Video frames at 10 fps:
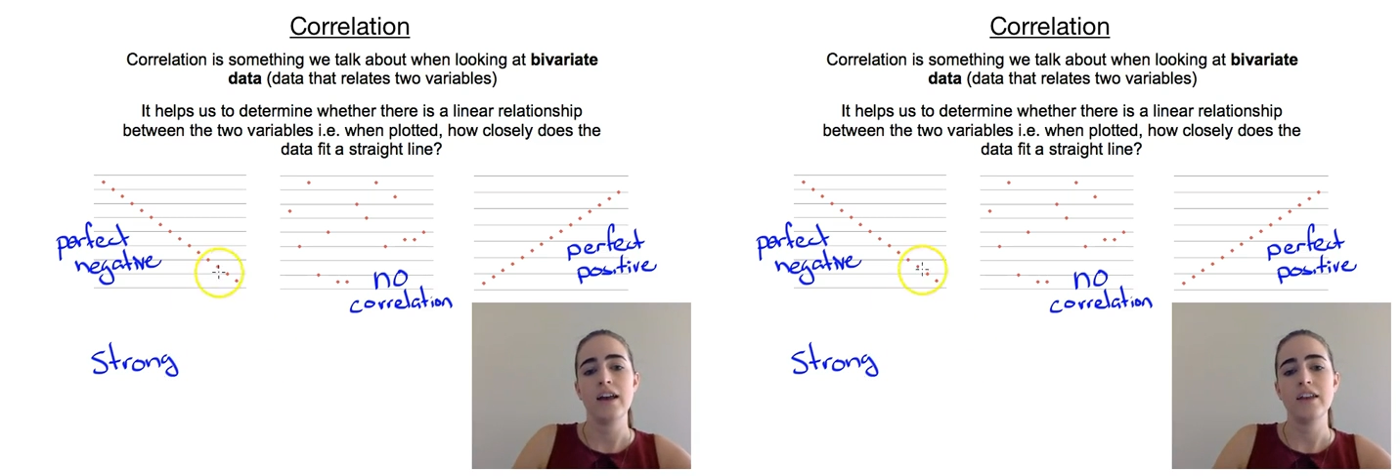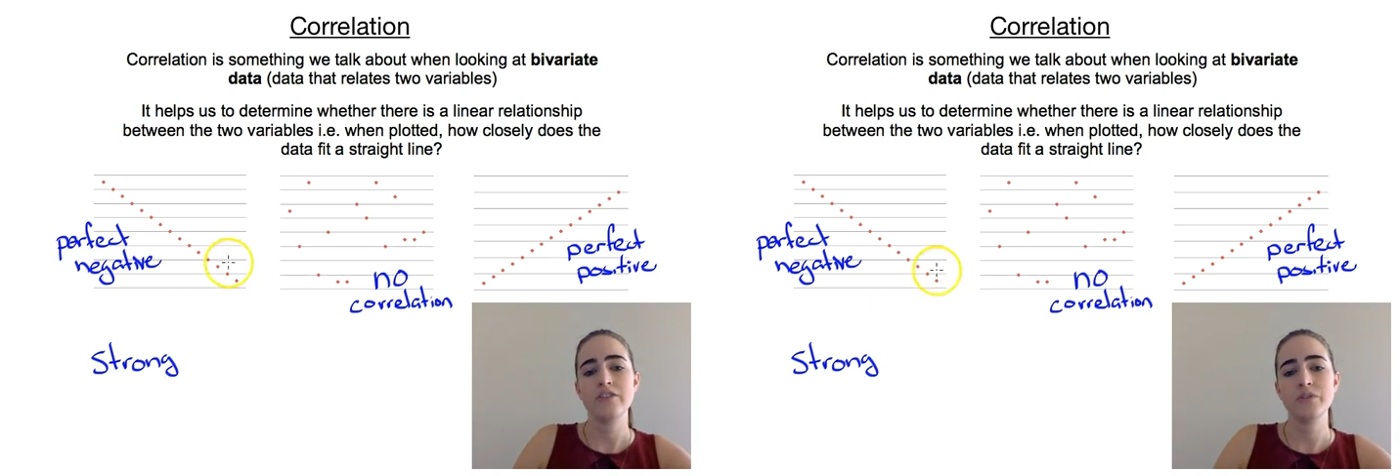
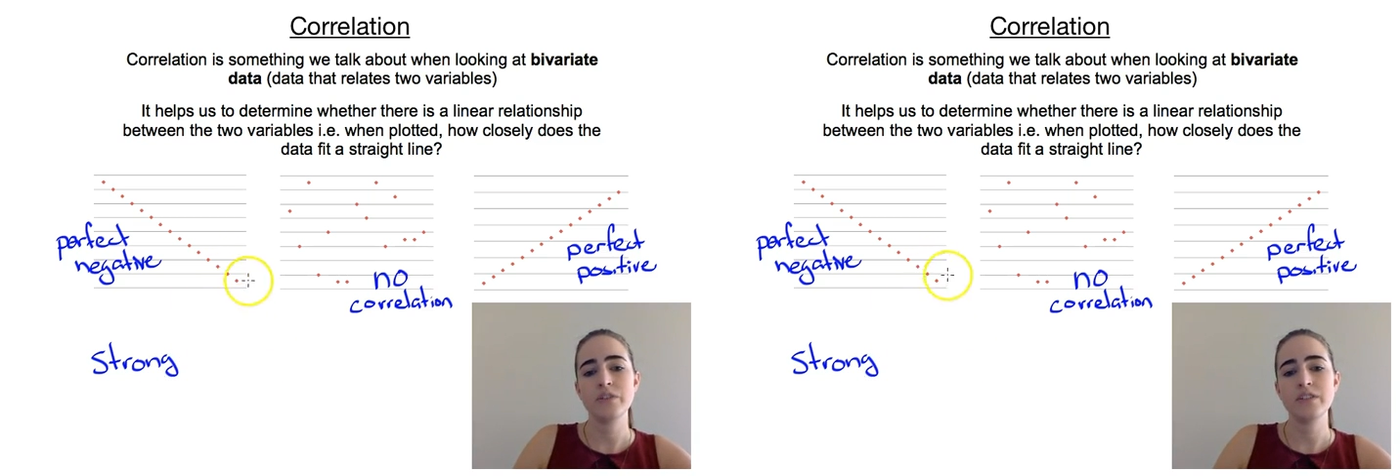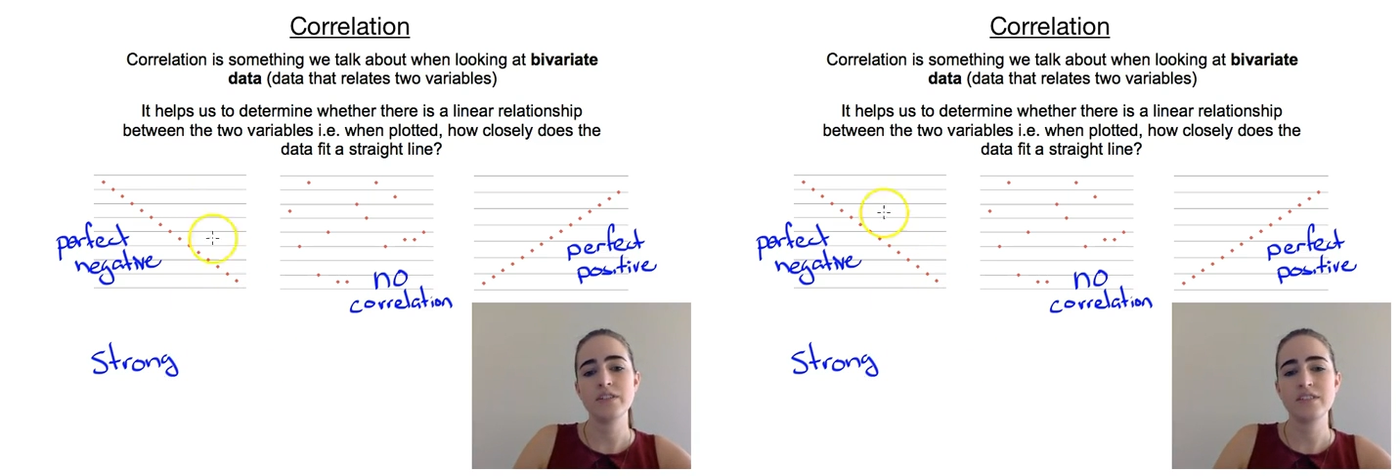If it
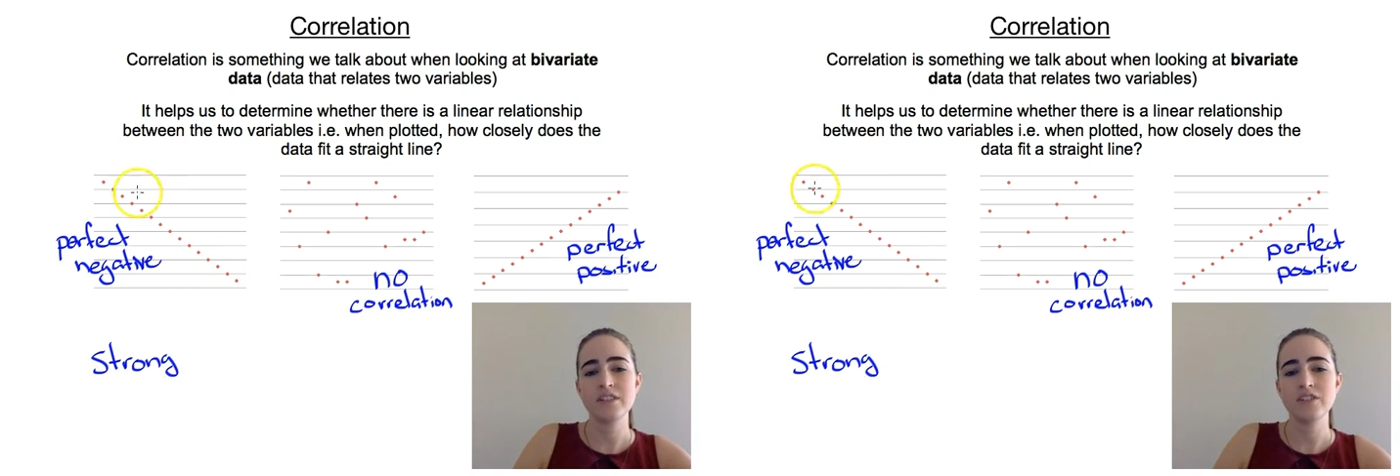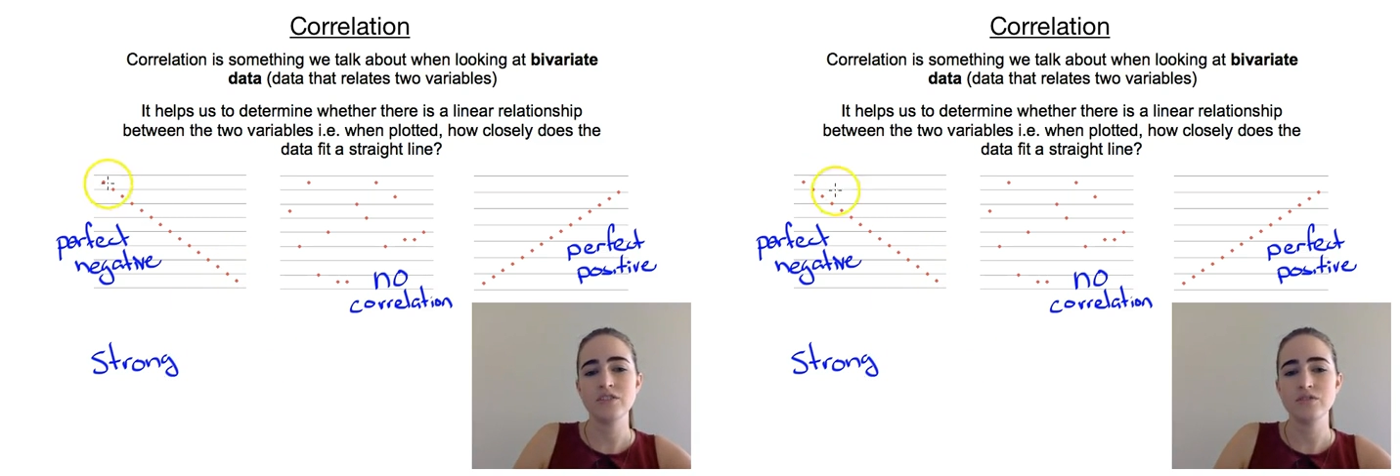was
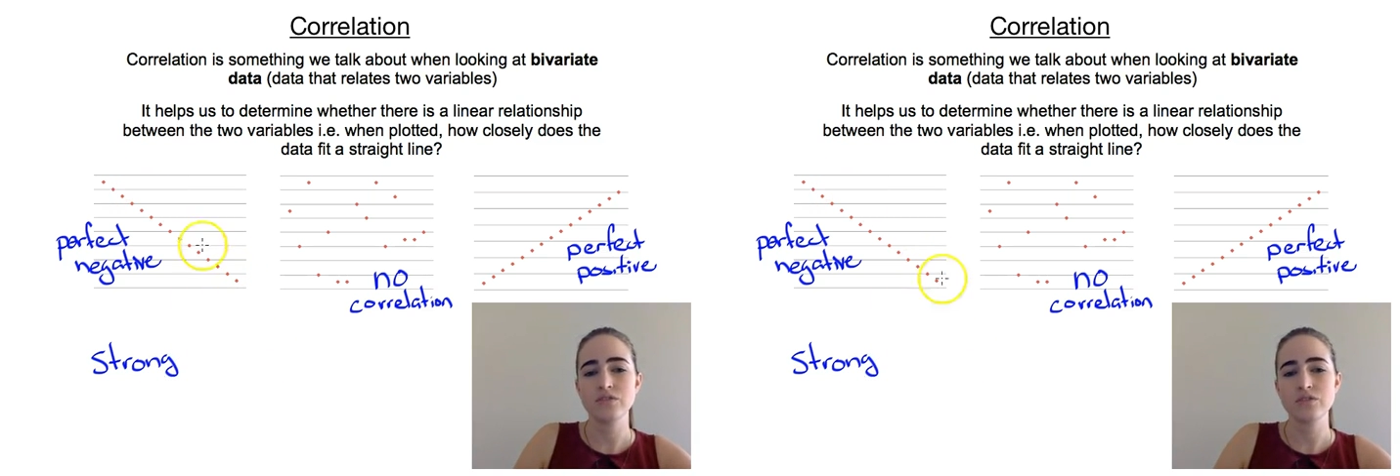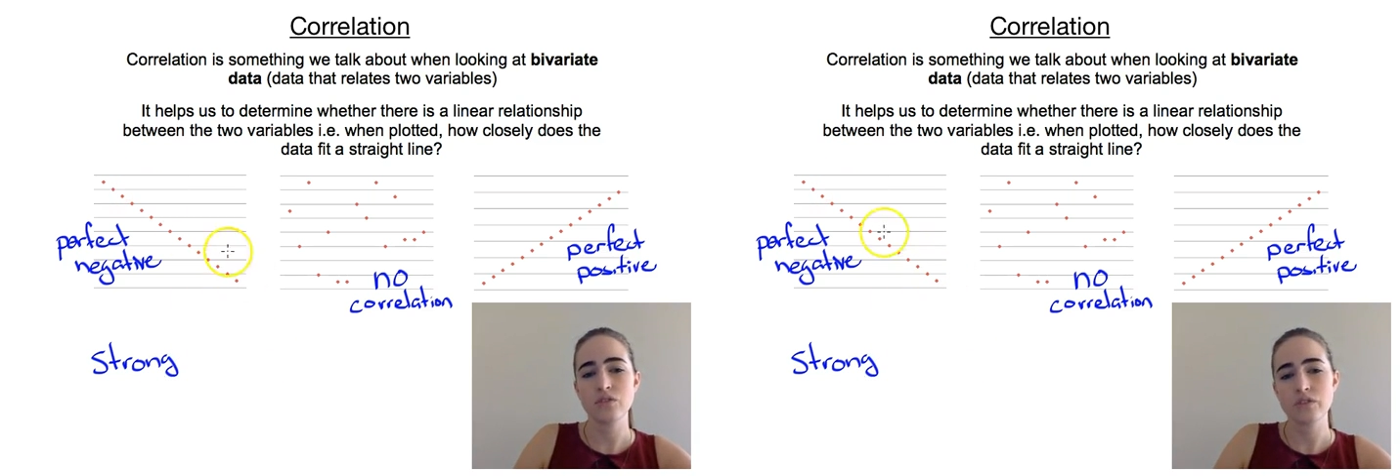still
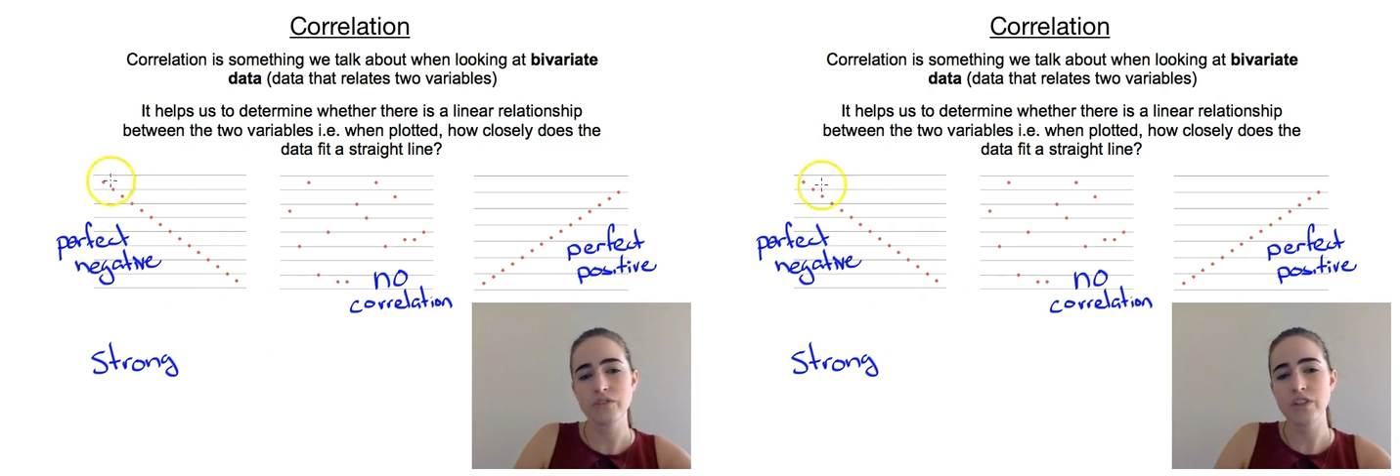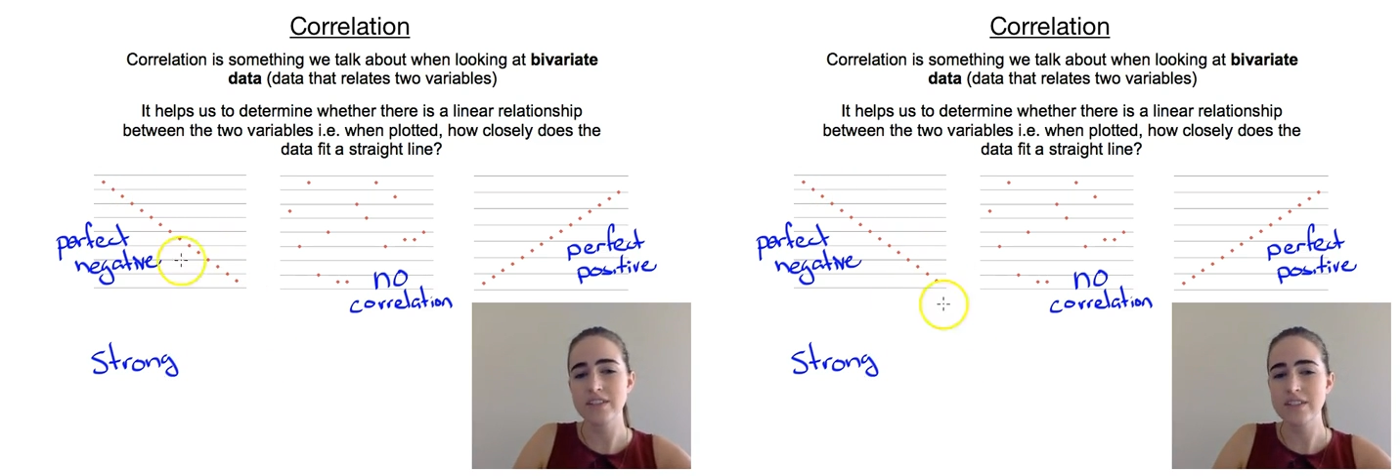sort of, you can